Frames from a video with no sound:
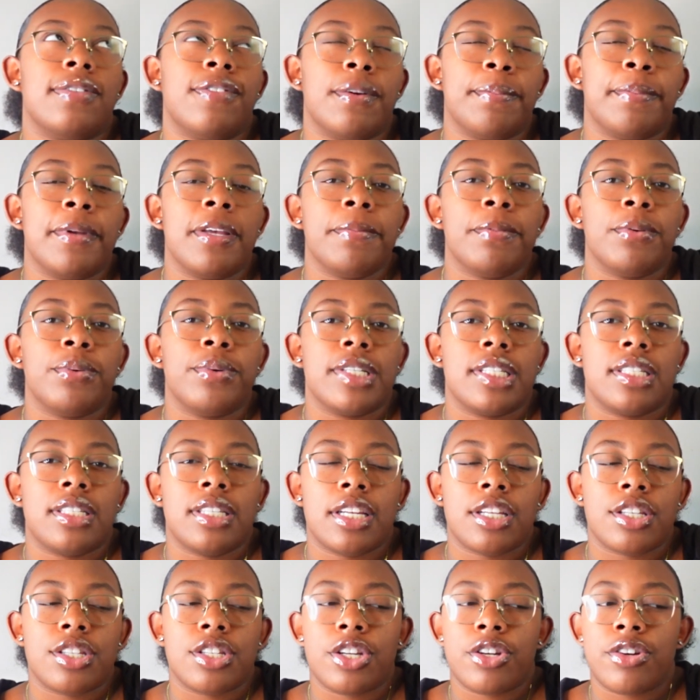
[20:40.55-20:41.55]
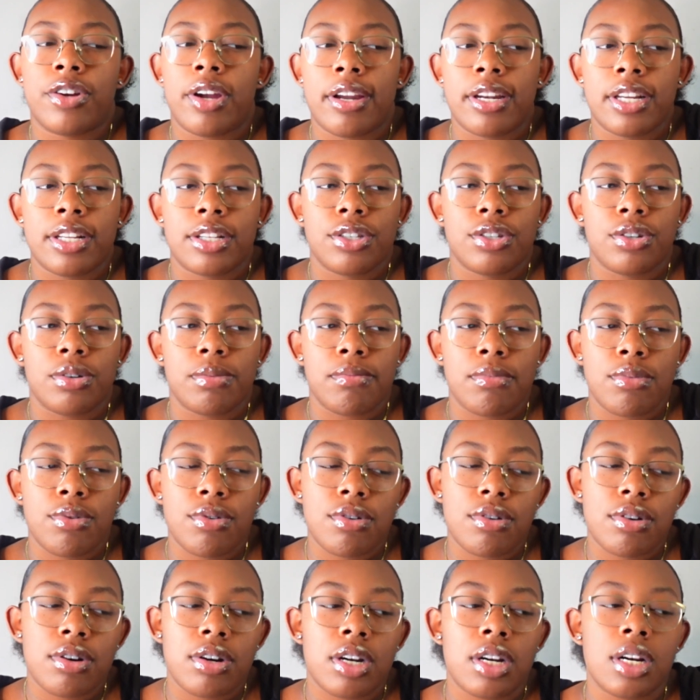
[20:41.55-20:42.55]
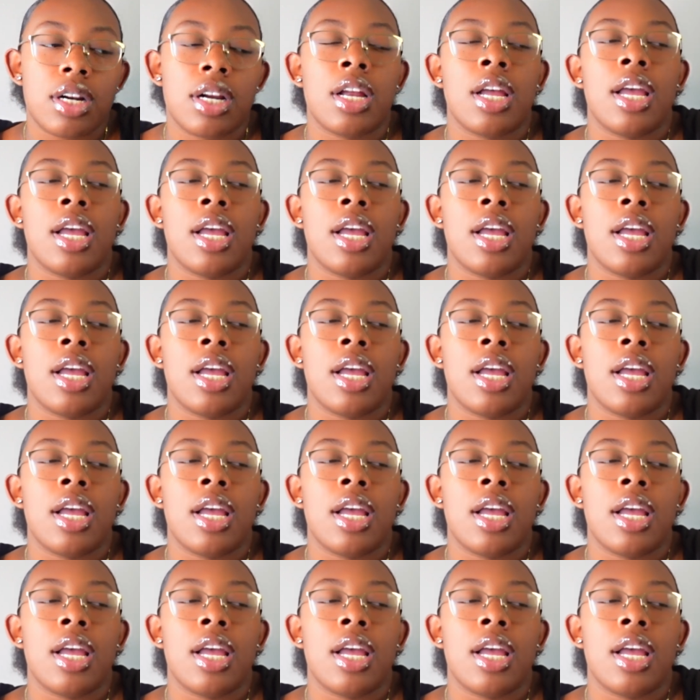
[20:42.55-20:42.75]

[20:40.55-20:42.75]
for people with 60 credits or more.